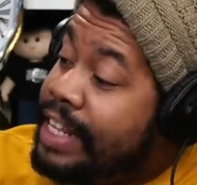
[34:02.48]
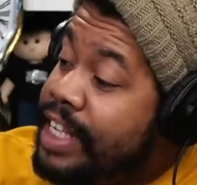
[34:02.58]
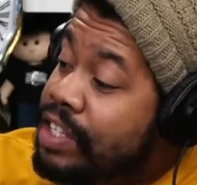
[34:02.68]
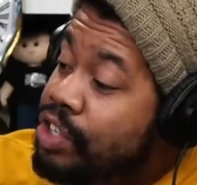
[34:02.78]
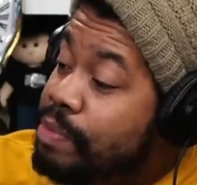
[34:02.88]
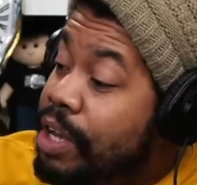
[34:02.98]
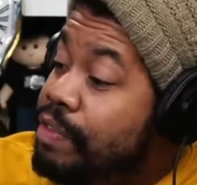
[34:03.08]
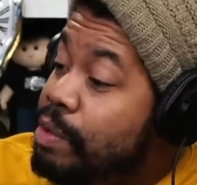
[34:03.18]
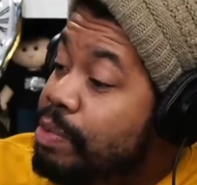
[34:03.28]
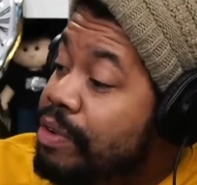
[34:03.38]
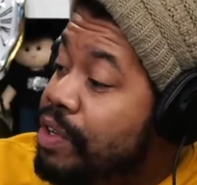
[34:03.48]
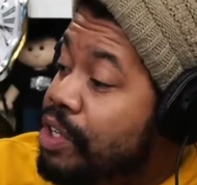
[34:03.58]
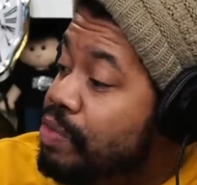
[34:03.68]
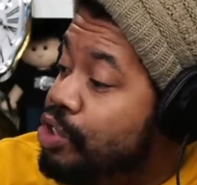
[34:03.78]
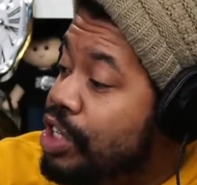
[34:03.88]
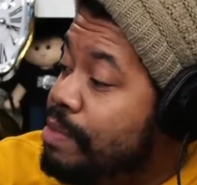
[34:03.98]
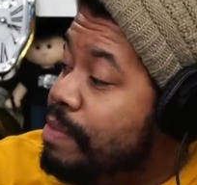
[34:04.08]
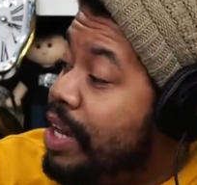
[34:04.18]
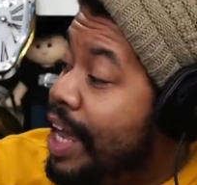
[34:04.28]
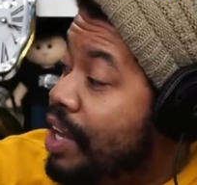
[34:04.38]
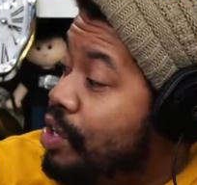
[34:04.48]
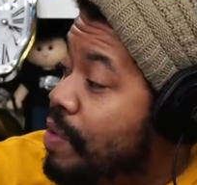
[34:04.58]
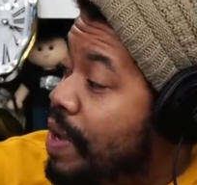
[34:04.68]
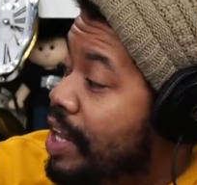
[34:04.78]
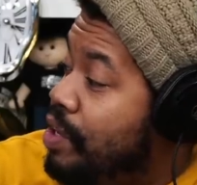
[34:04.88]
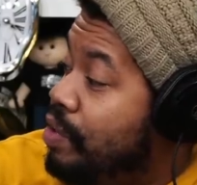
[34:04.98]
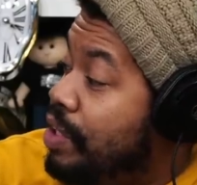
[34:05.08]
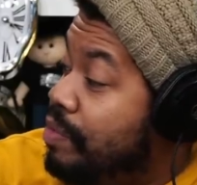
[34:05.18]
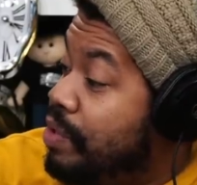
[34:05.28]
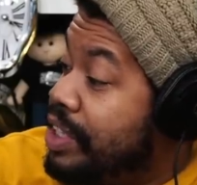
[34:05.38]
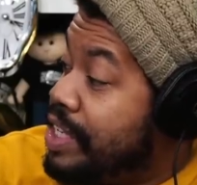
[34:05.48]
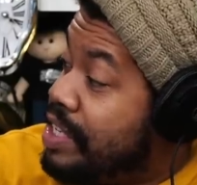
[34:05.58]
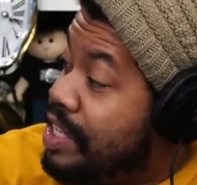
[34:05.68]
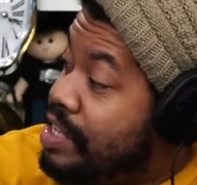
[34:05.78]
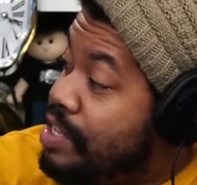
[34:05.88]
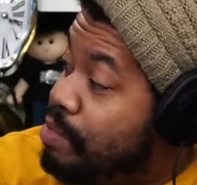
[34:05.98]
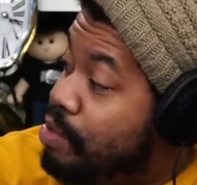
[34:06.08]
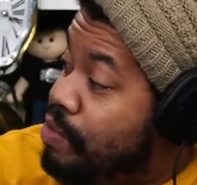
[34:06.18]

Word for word: taste in your mouth from the previous regime about how you handled releasing these movies.